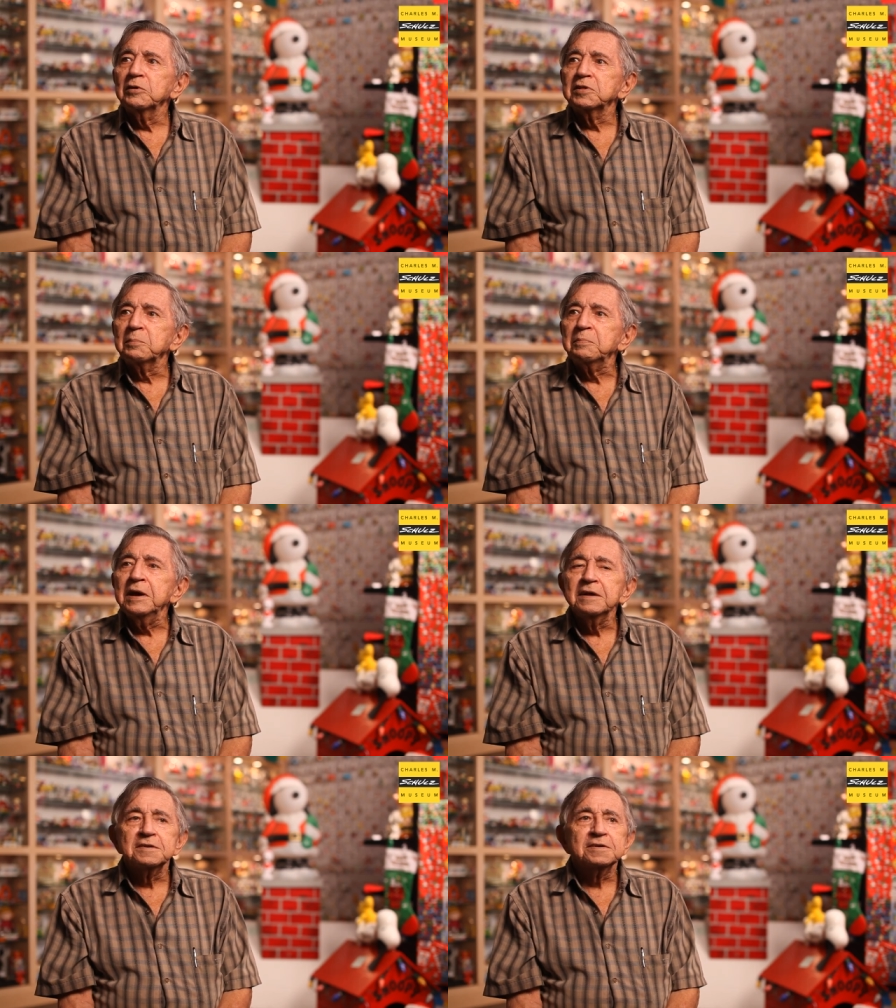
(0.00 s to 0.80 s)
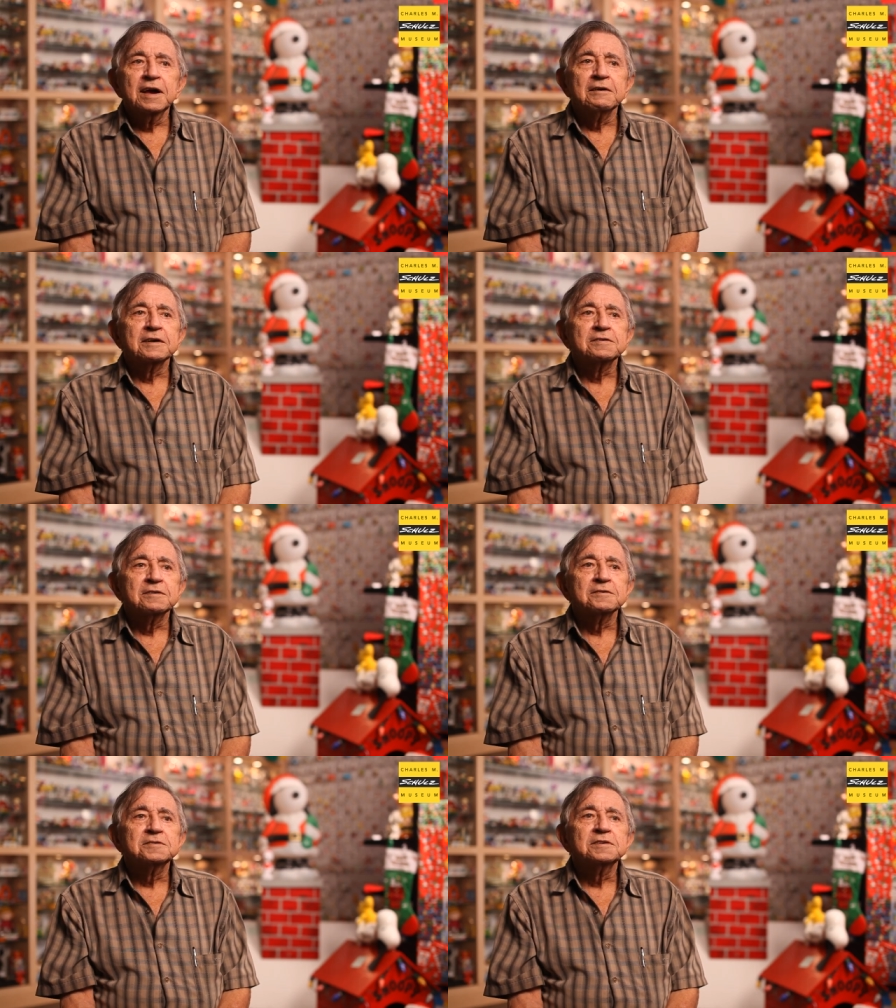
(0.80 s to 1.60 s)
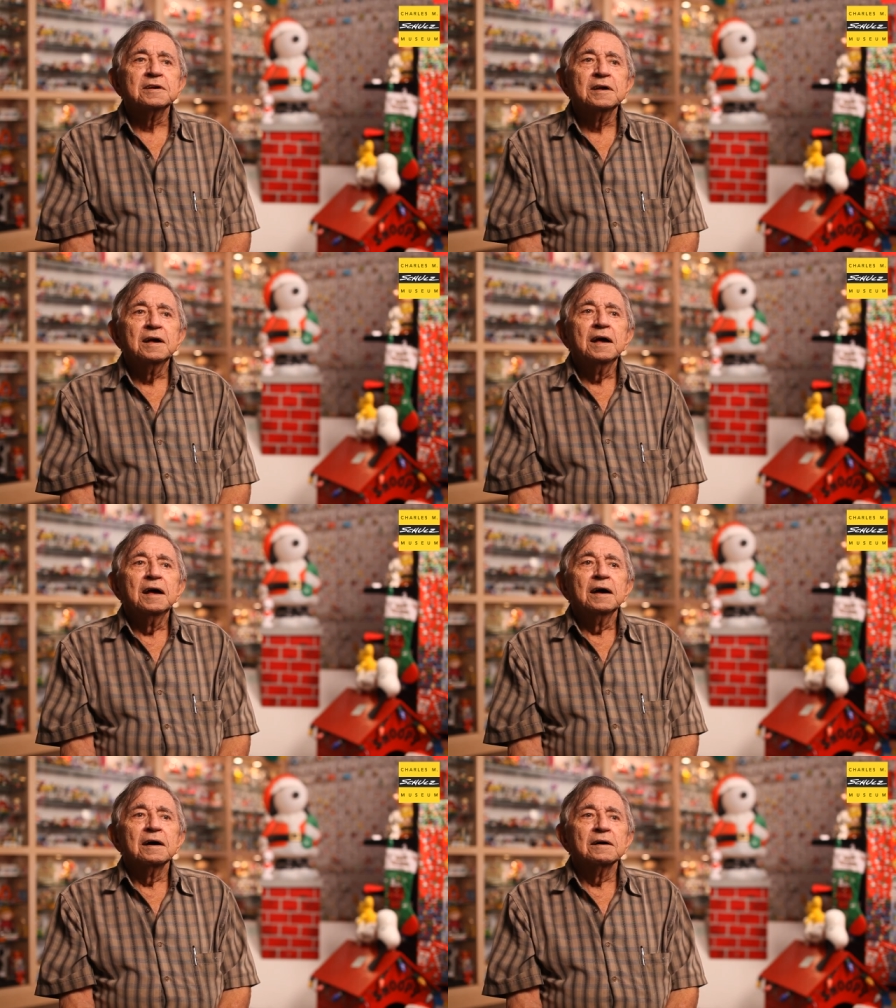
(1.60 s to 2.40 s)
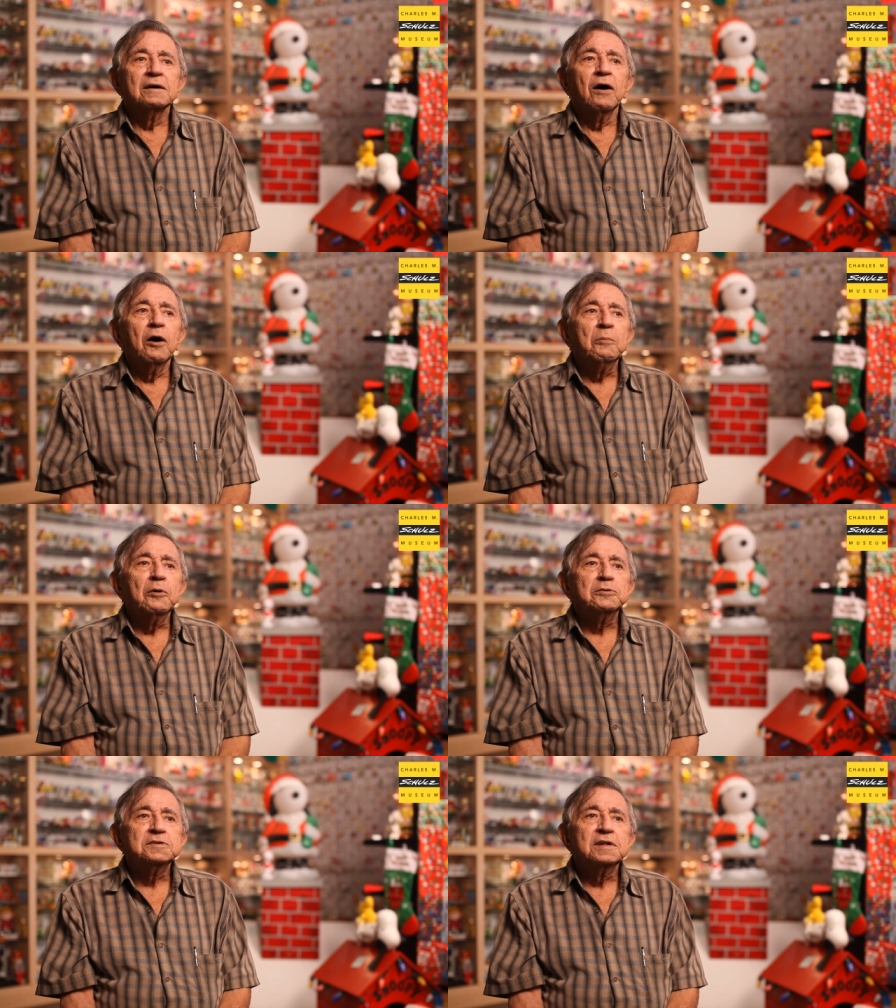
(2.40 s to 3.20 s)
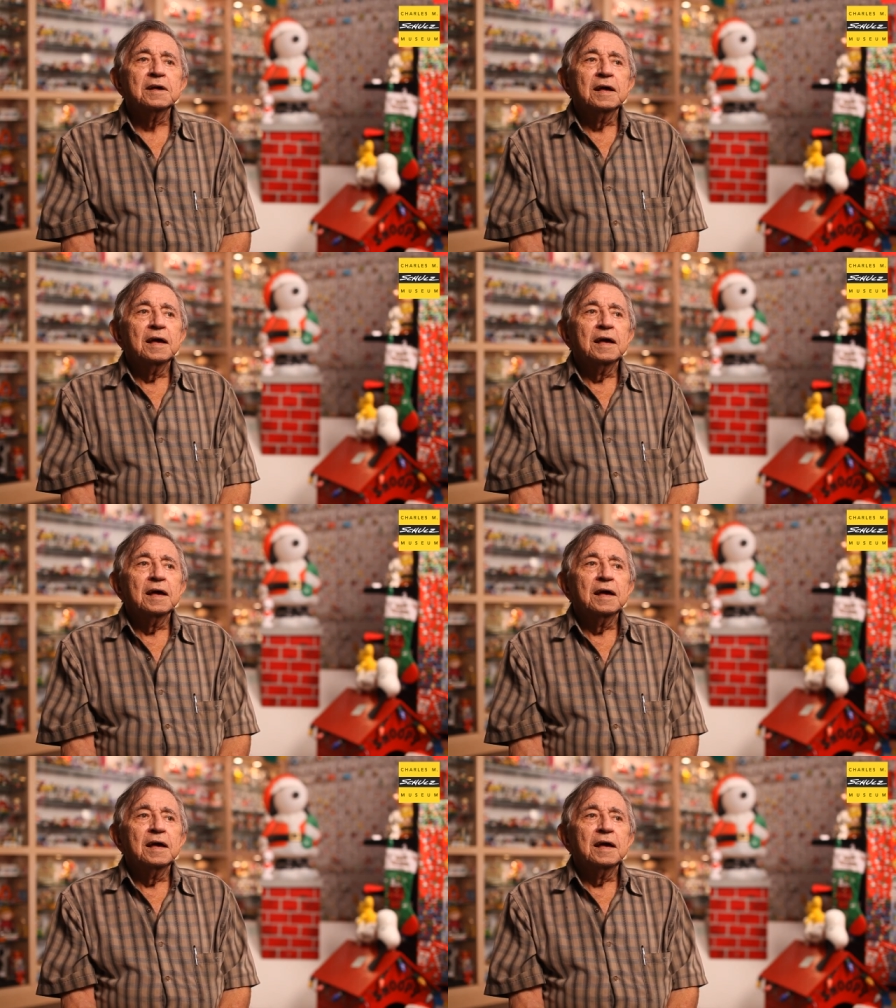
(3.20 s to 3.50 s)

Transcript: with, the Peanuts characters, uh, almost